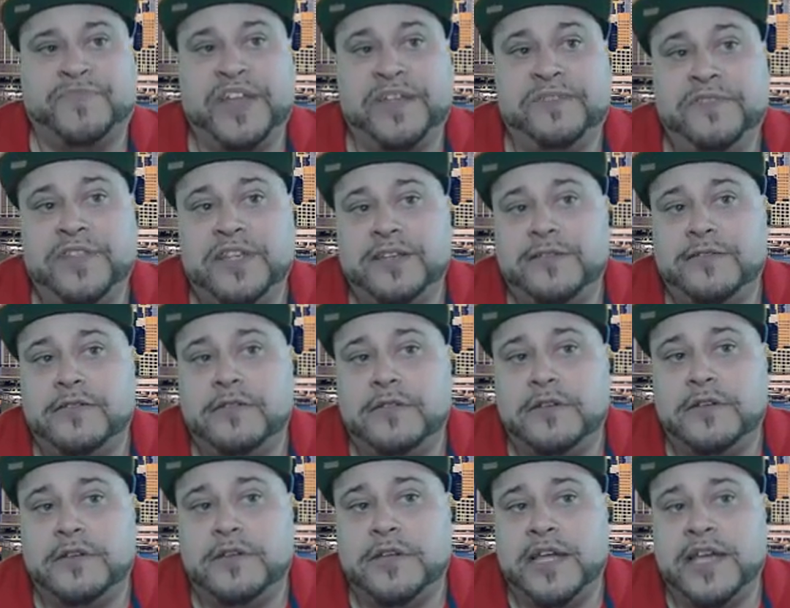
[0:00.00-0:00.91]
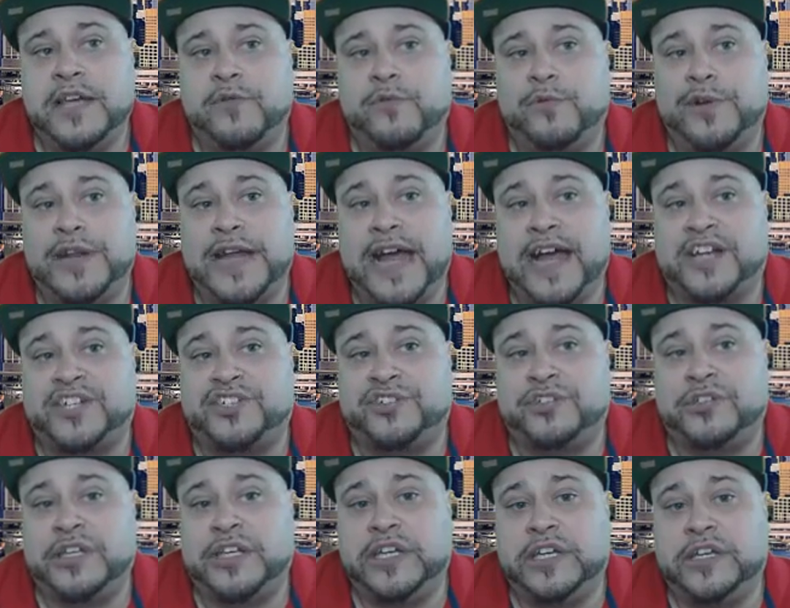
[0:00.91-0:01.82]
then it would
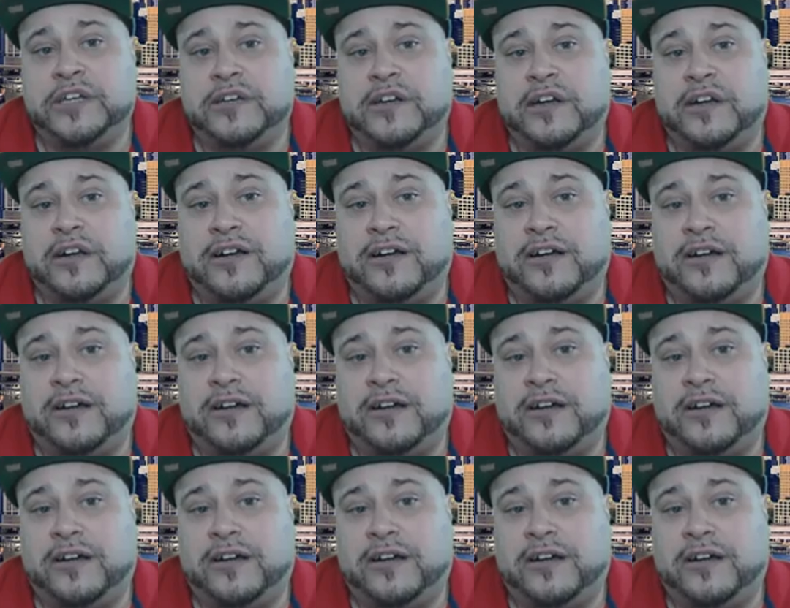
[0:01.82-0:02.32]
actually